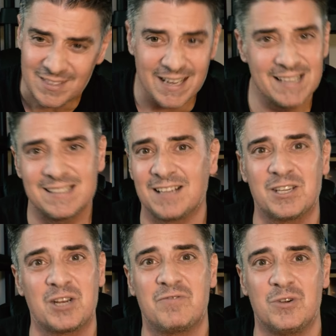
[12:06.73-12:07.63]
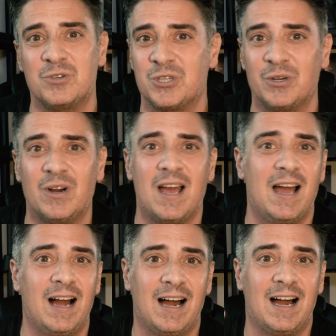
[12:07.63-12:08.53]
it's not to confuse you.
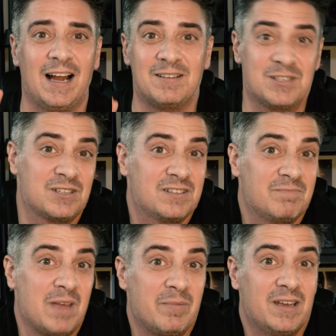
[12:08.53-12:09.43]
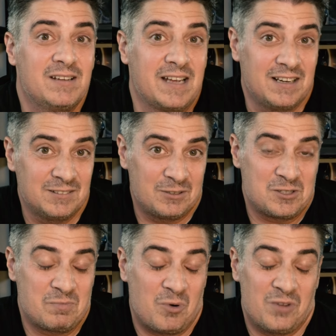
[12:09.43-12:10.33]
I just maybe get a little
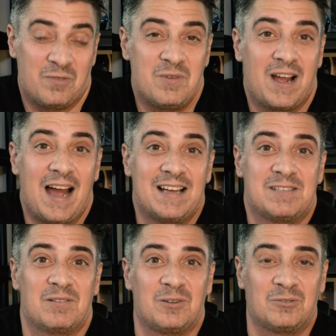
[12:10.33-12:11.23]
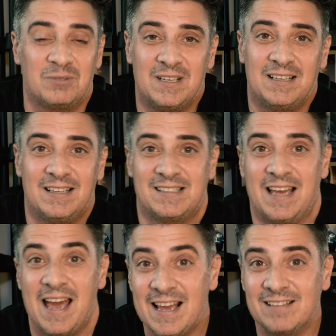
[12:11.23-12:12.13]
support from you guys, a little say,
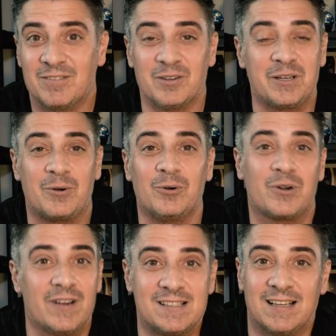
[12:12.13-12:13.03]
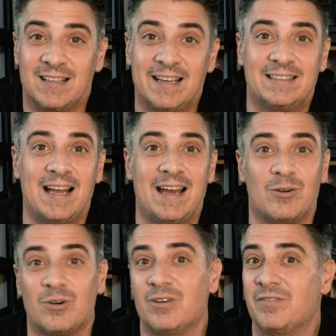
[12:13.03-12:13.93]
hey, really cool, Chris, I like that.
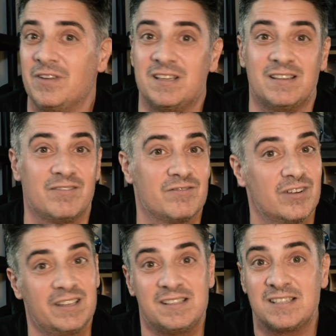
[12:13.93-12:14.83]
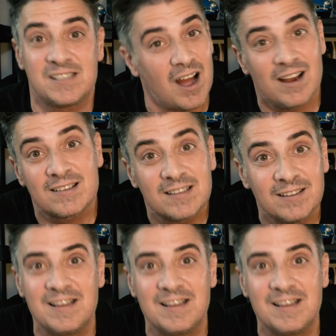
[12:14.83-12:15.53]
Or if it really sucked,